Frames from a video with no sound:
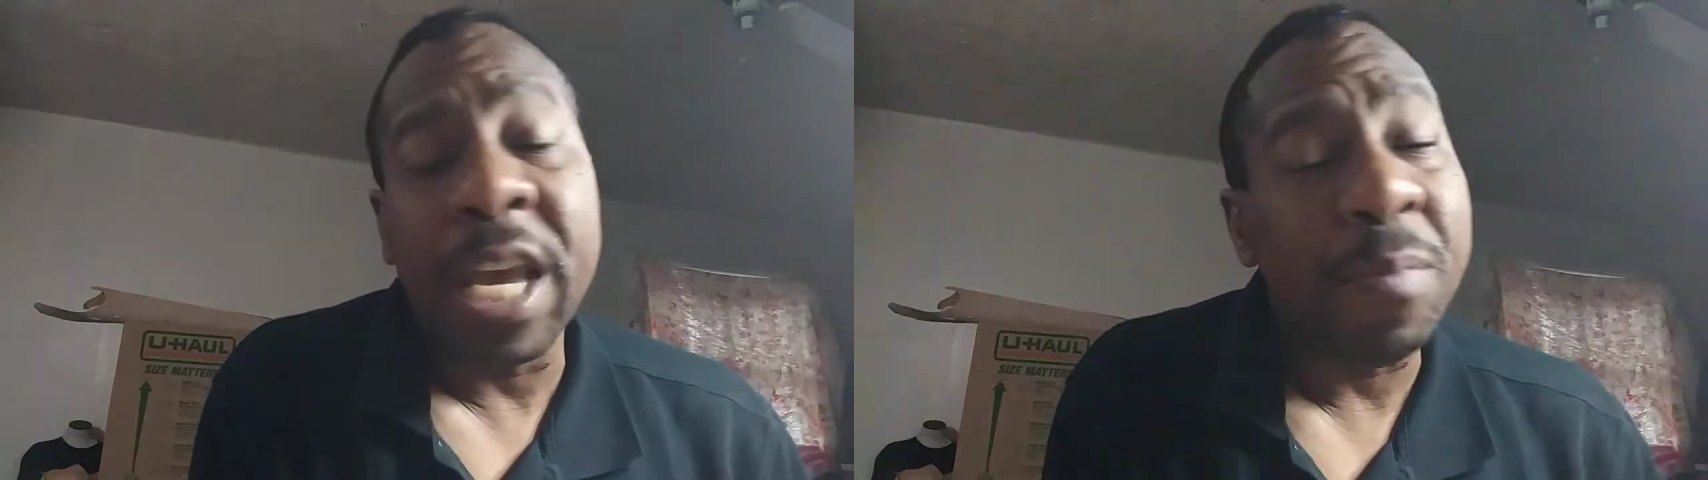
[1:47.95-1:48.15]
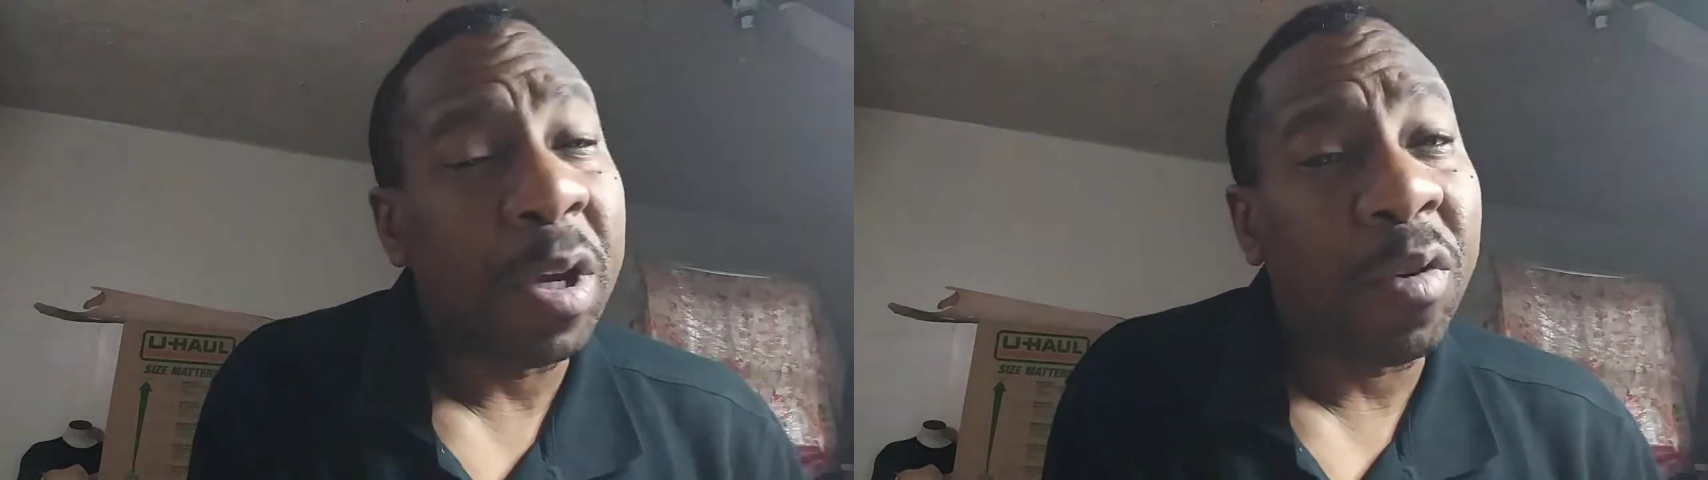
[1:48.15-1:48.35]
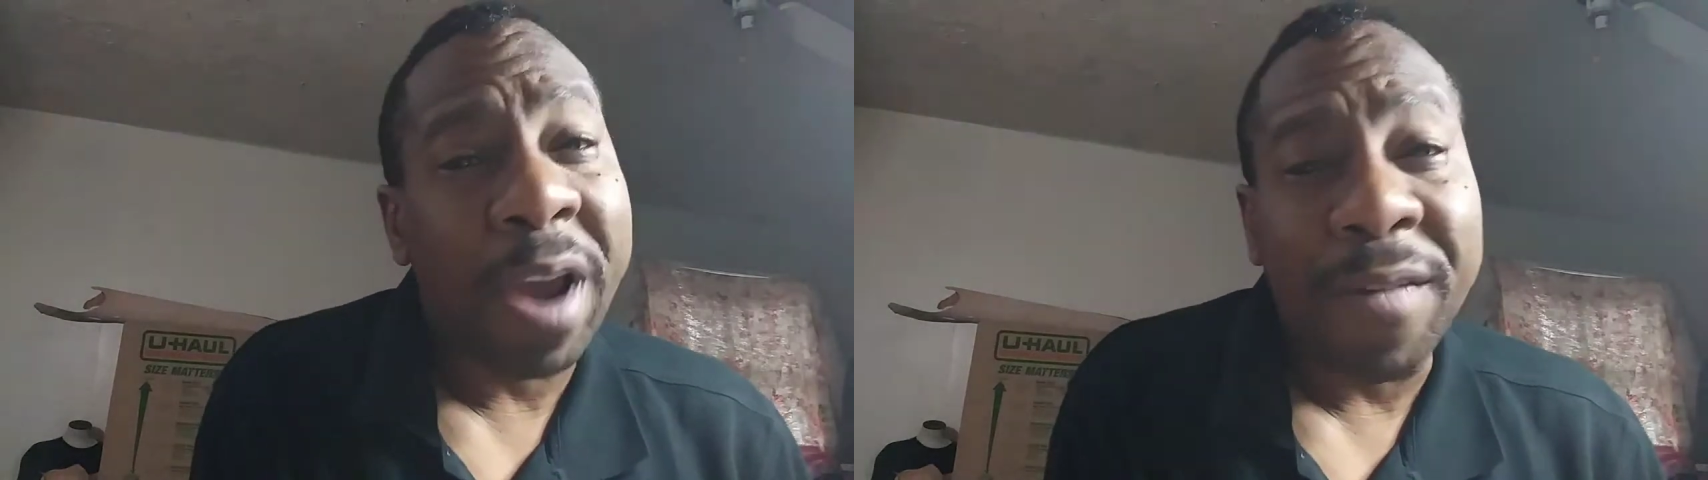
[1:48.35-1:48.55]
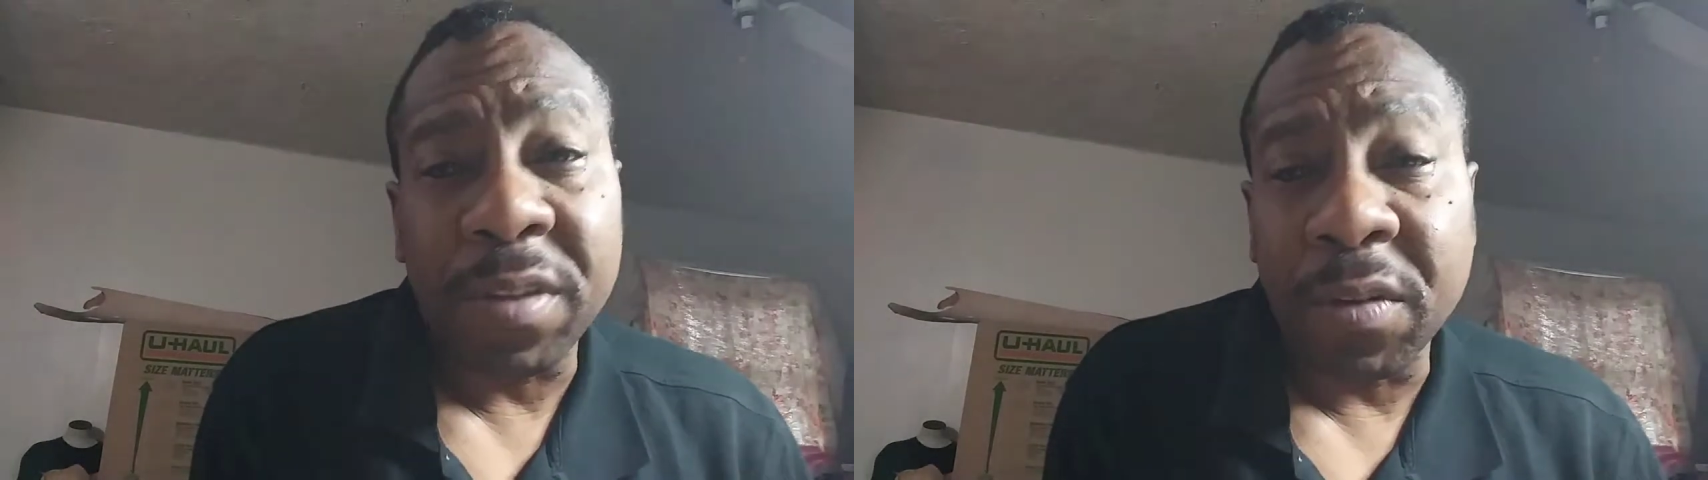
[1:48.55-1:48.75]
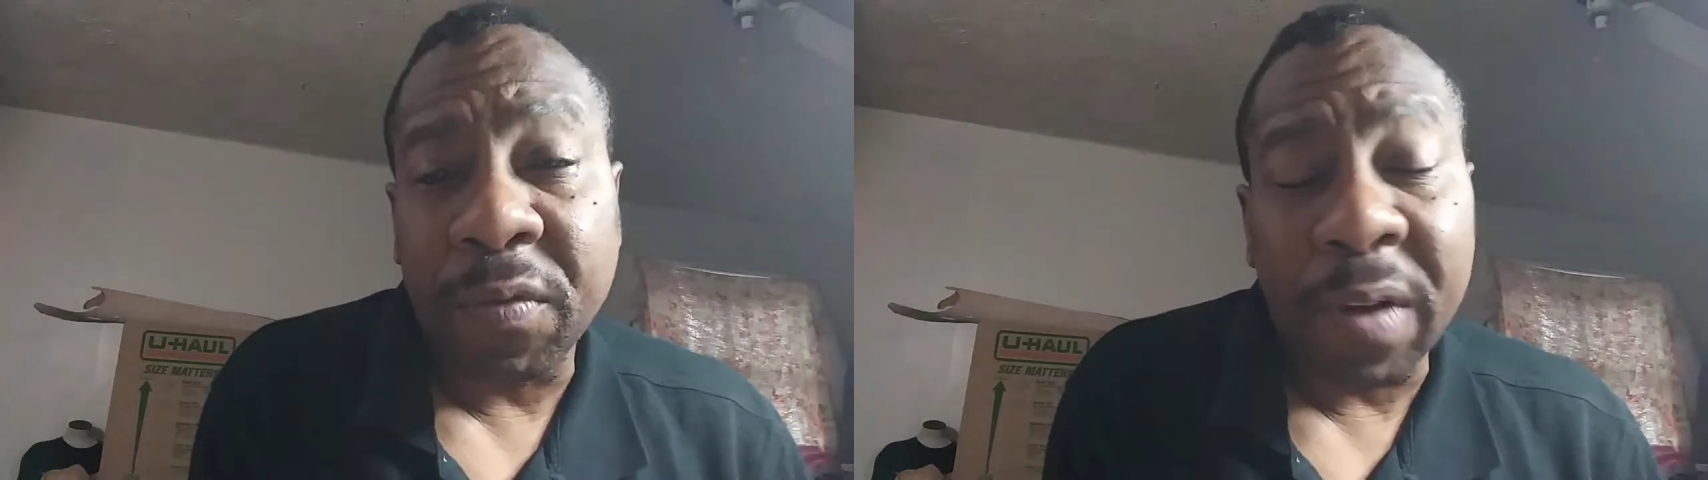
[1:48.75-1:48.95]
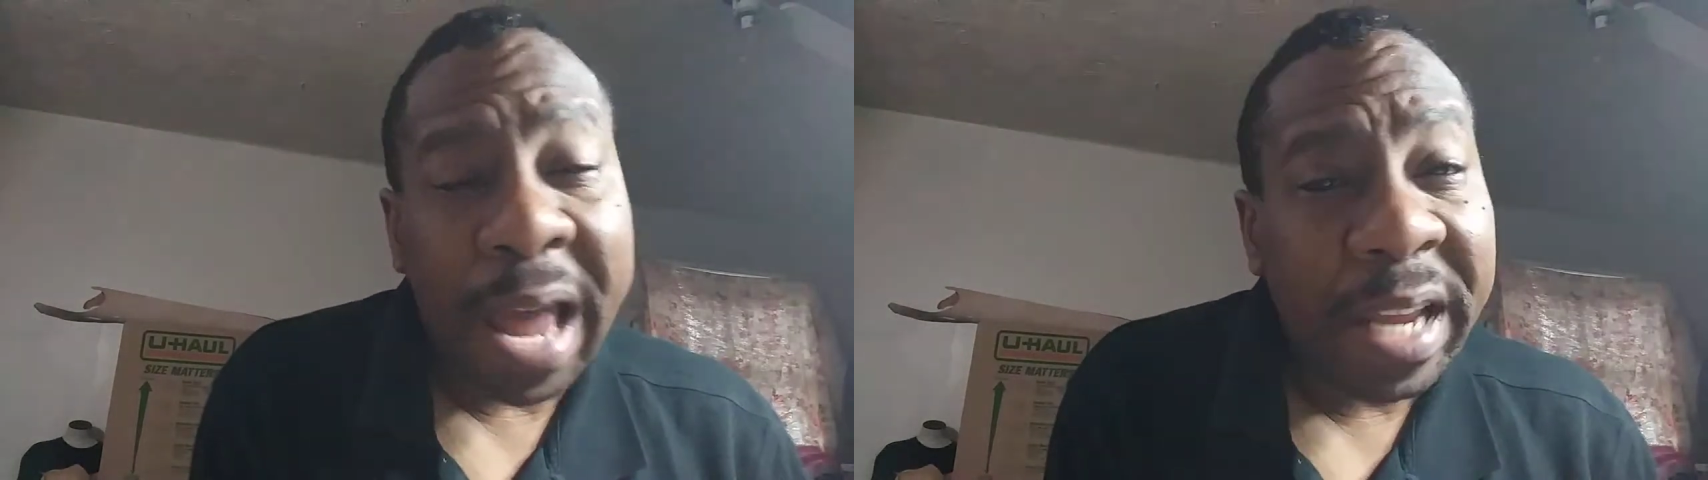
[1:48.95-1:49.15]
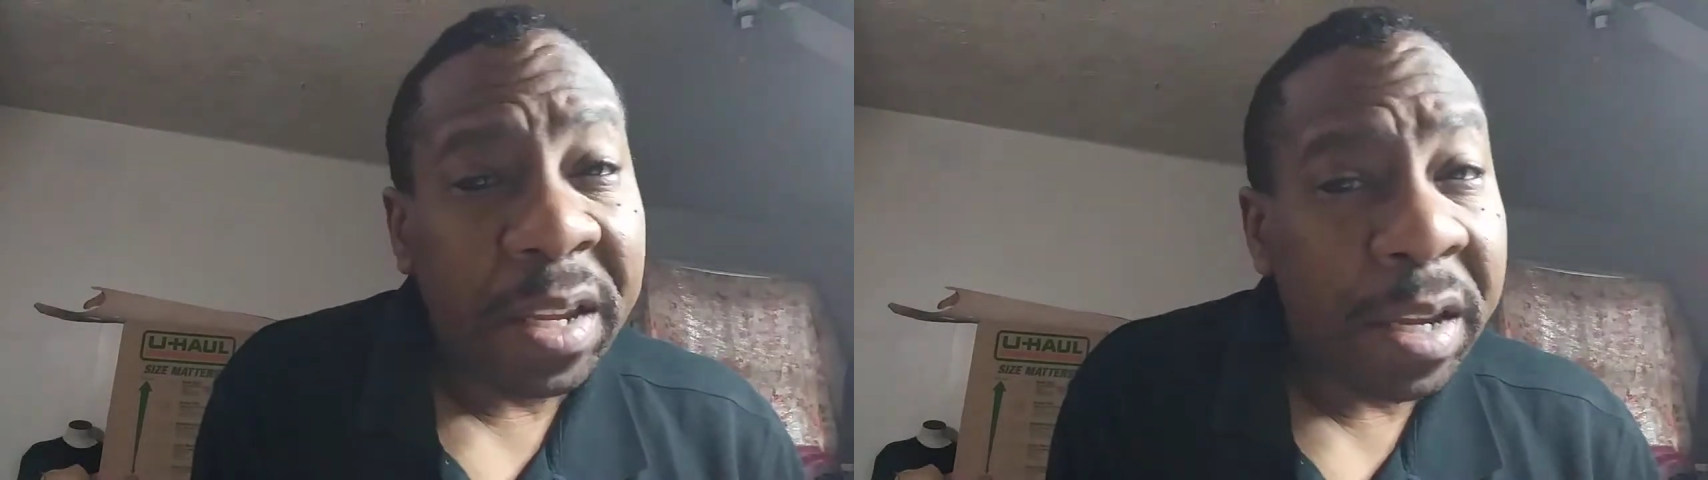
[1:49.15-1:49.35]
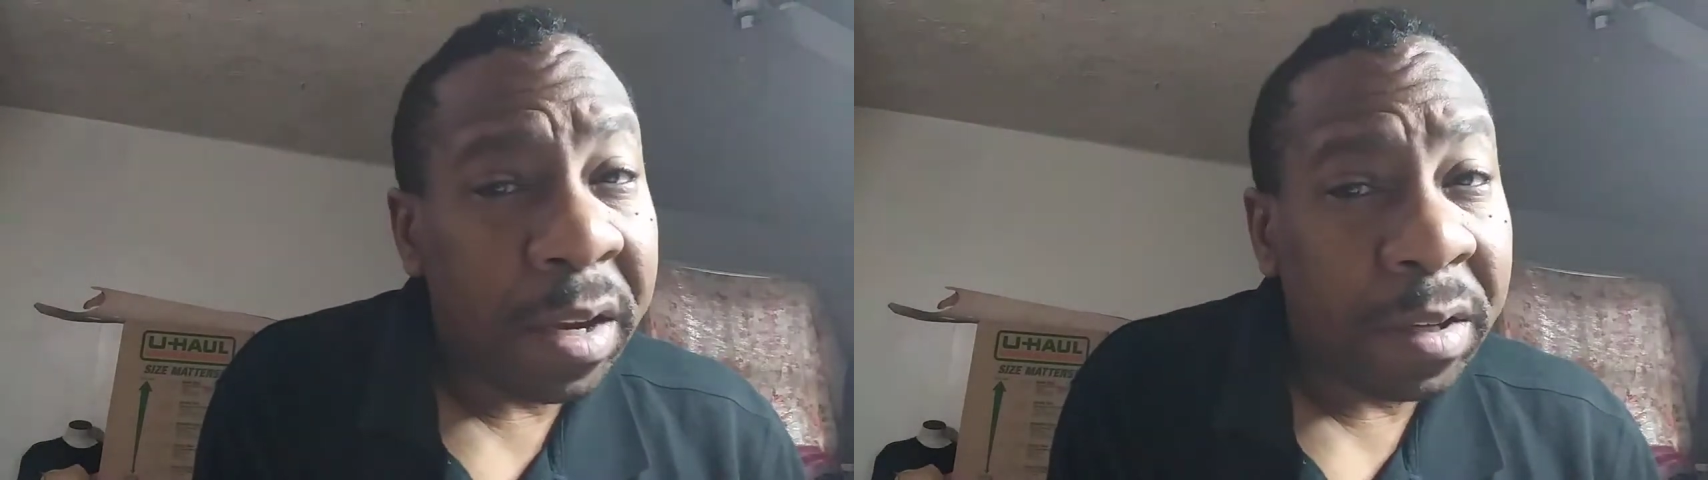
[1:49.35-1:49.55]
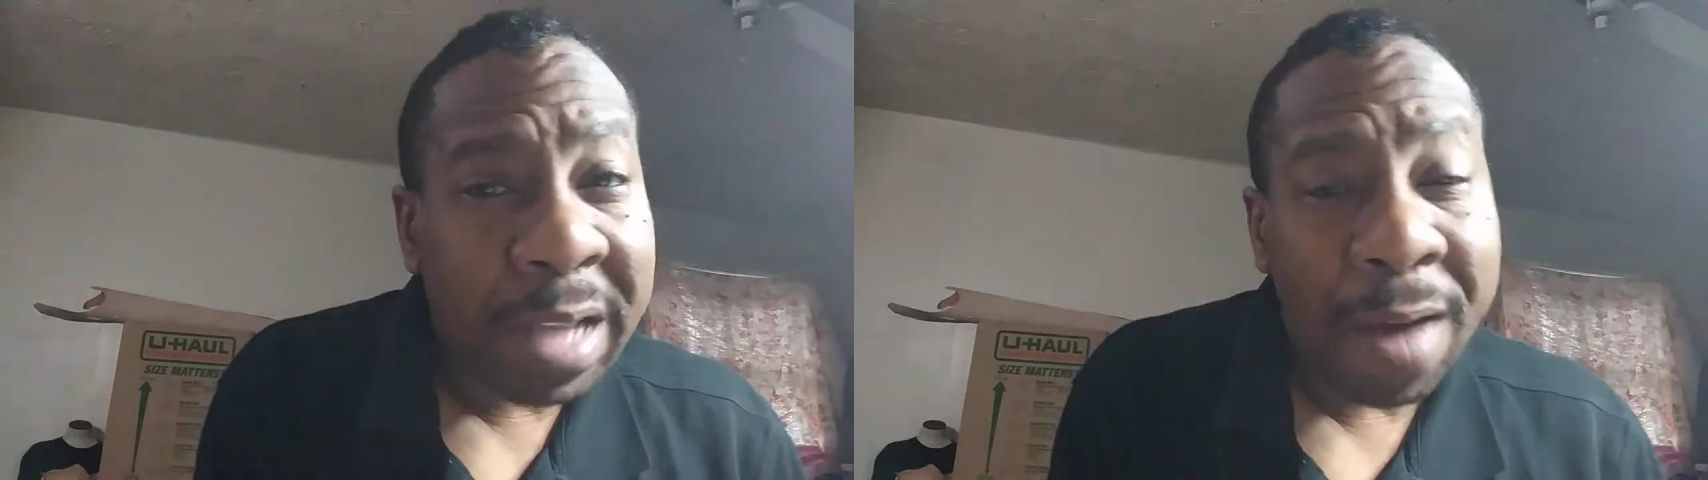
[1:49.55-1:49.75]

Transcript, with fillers: had been crafting for like years.